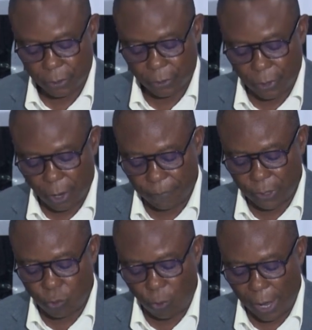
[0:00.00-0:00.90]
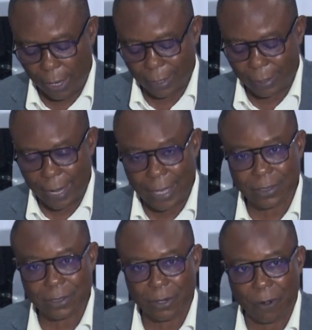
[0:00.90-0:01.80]
nom de guerre
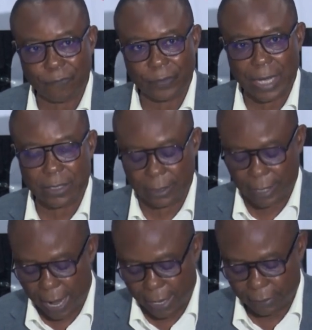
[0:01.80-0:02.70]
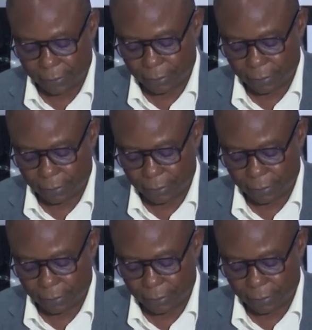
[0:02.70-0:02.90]
class of 99